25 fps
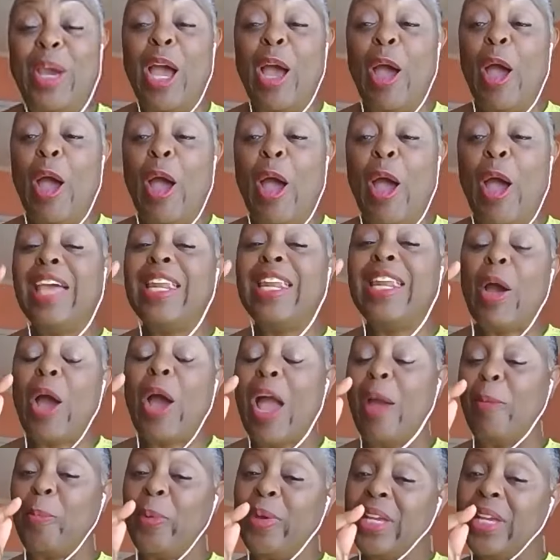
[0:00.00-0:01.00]
And
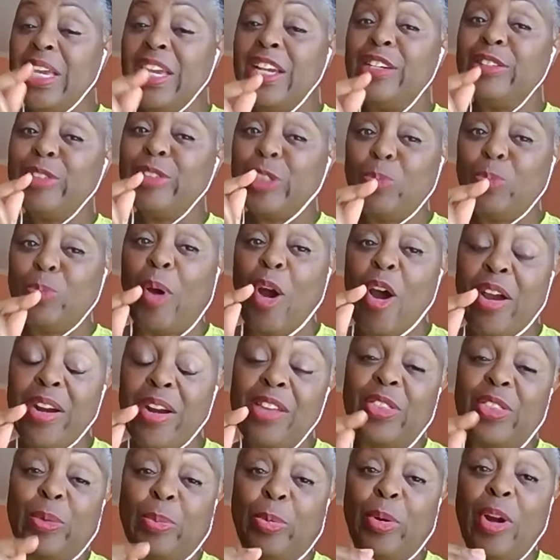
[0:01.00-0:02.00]
here's
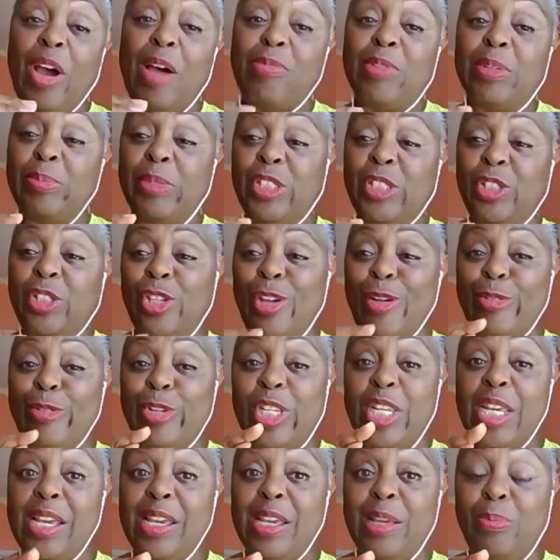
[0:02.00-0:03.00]
part of the problem is so
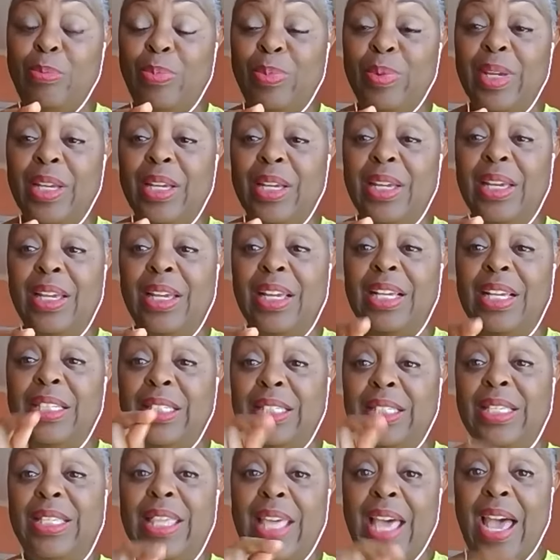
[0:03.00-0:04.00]
deep,
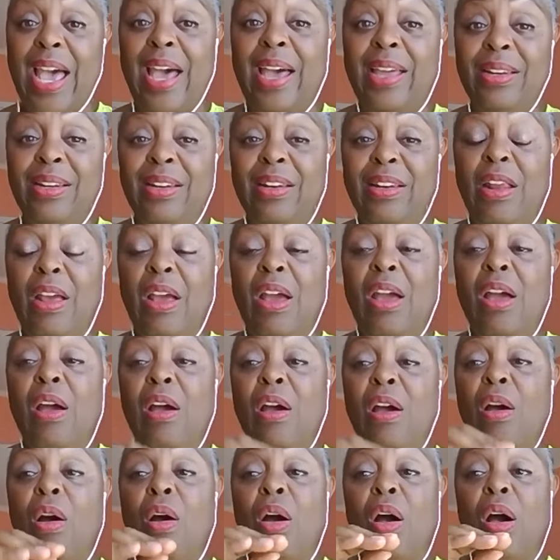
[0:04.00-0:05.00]
is that
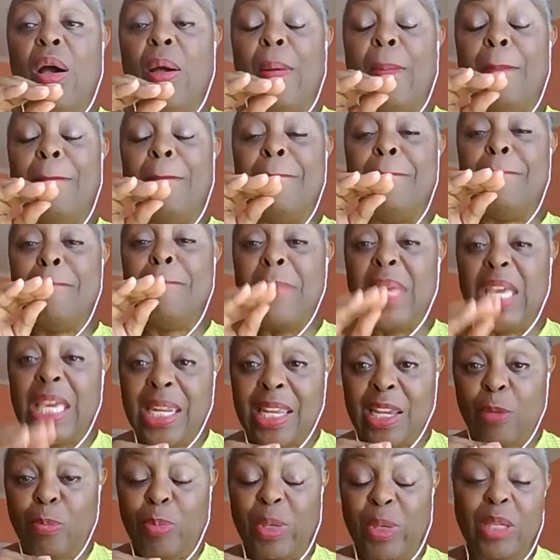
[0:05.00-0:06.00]

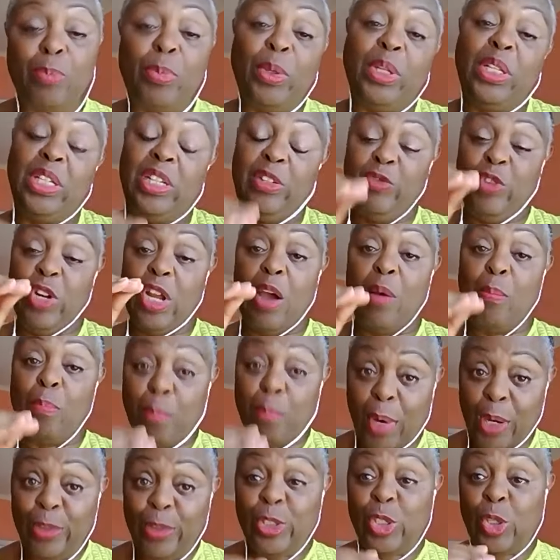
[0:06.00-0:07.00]
many people, if not
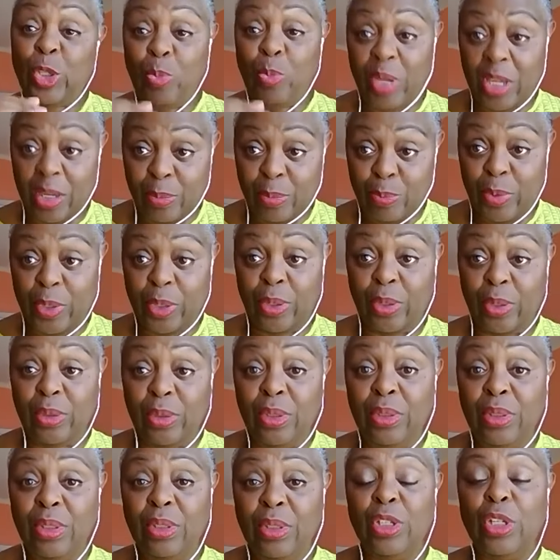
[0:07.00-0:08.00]
most
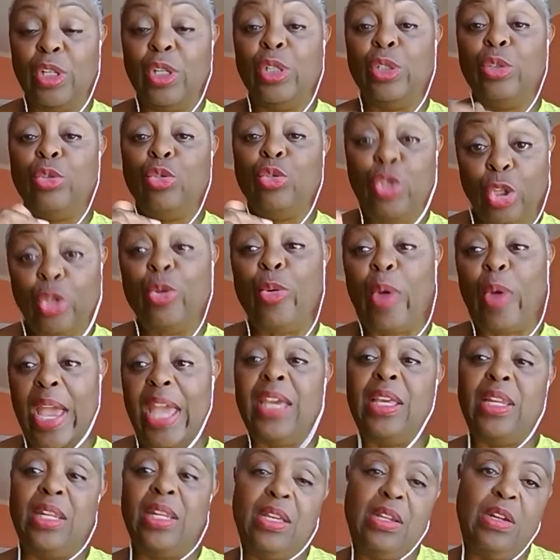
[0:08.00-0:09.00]
people, do
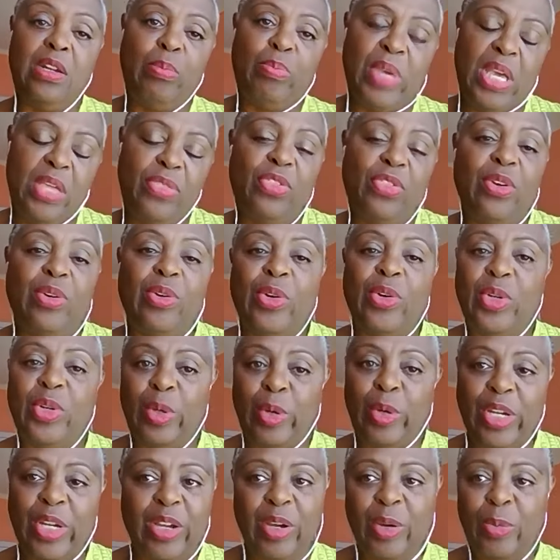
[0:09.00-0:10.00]
aid and abet their own
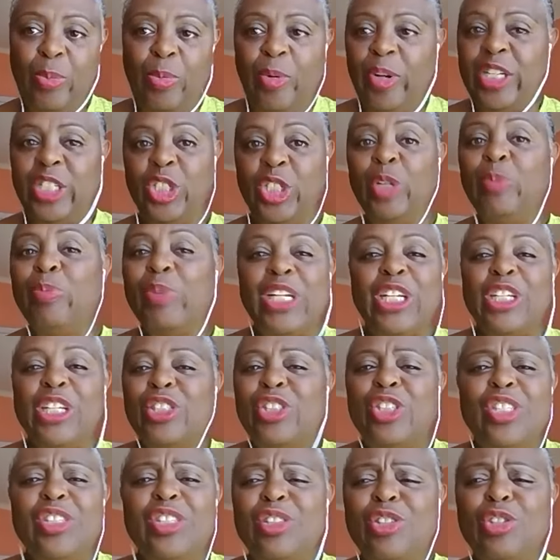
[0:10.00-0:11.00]
oppression
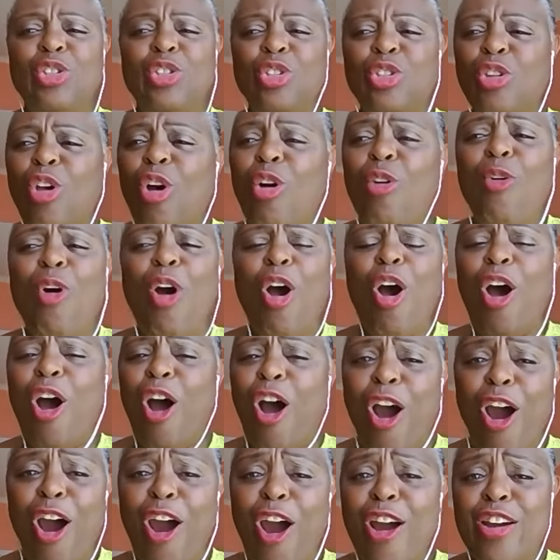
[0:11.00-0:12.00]
because it's so
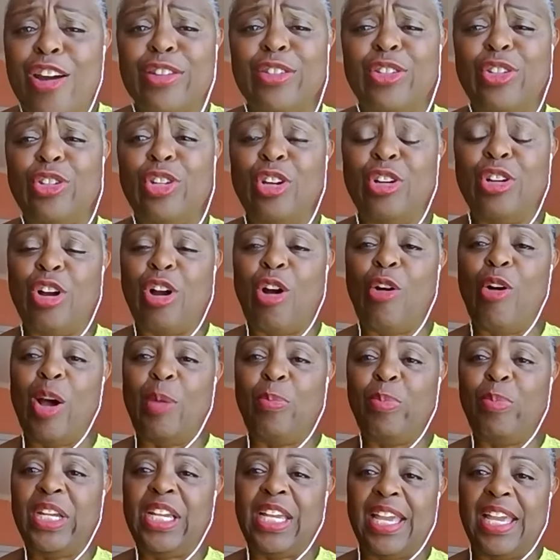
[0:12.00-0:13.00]
hard to go
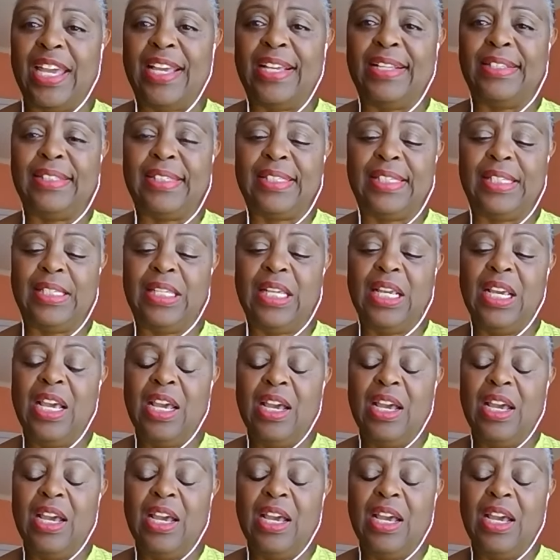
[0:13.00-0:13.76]
up against